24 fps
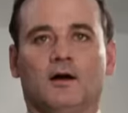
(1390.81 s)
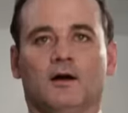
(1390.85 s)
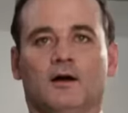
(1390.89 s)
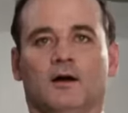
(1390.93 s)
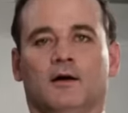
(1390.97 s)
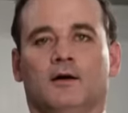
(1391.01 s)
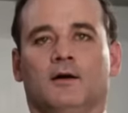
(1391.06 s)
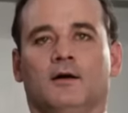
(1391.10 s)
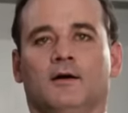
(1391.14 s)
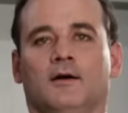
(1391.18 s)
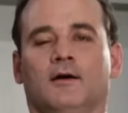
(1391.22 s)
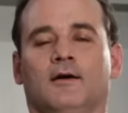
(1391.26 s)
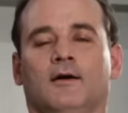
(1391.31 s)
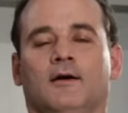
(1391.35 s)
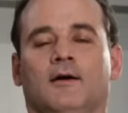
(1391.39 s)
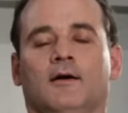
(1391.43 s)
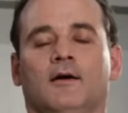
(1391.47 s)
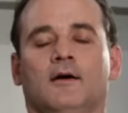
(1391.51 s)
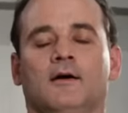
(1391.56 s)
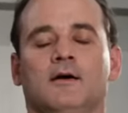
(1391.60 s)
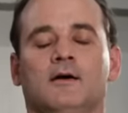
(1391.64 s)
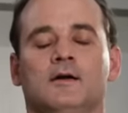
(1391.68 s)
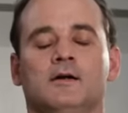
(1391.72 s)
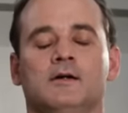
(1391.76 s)
pain
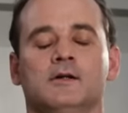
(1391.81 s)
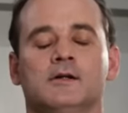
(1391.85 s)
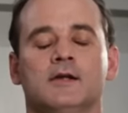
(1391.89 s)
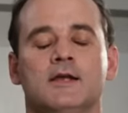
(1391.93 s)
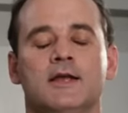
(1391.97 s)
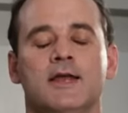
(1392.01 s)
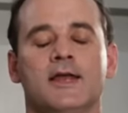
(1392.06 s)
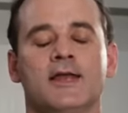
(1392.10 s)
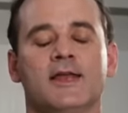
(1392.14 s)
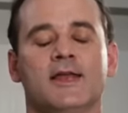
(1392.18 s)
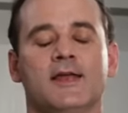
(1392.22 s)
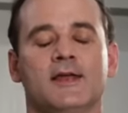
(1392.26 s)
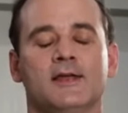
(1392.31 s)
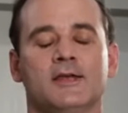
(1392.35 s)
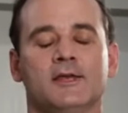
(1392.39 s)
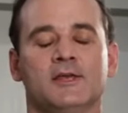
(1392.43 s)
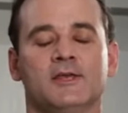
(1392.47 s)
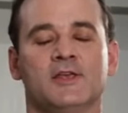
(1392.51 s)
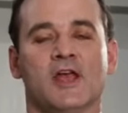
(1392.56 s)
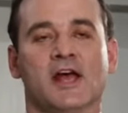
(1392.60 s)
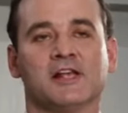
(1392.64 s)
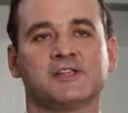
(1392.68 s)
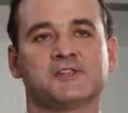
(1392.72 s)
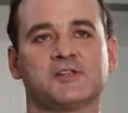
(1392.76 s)
fetish. He's like a, yeah, scene. He's like
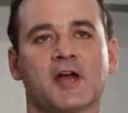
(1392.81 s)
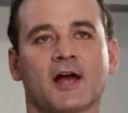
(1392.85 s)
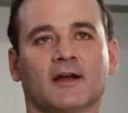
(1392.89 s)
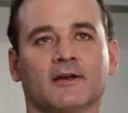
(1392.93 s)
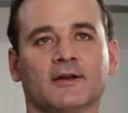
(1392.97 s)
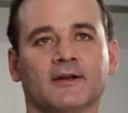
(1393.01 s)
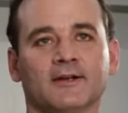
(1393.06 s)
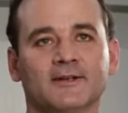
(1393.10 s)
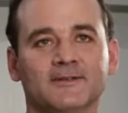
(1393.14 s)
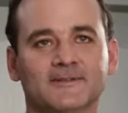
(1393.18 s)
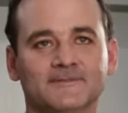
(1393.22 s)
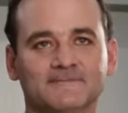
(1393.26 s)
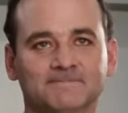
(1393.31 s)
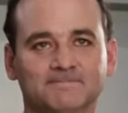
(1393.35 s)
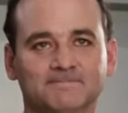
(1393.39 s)
a masochist or